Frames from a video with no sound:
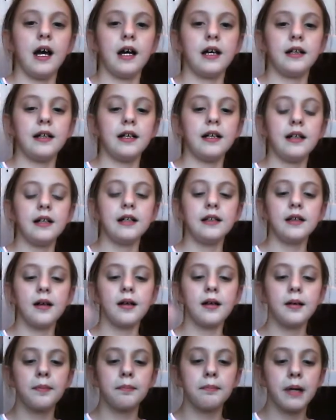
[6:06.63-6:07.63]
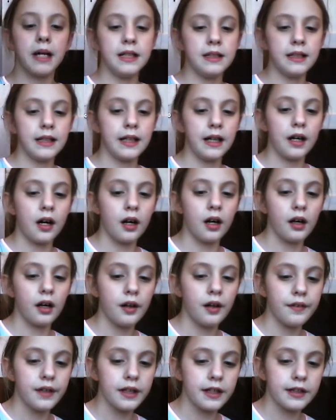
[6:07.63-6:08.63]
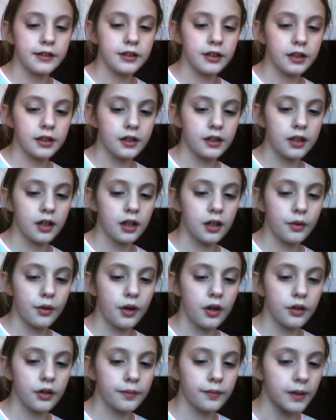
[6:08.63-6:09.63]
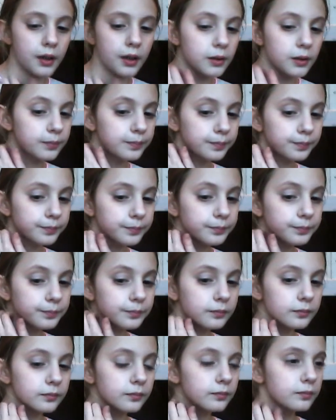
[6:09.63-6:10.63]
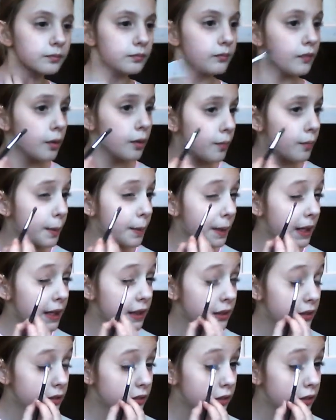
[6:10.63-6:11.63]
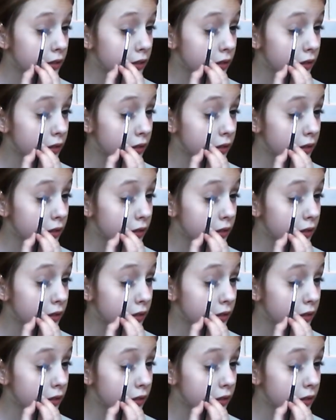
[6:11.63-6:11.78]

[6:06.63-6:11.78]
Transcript: And this is an amazing colour. This is just going to go over my base.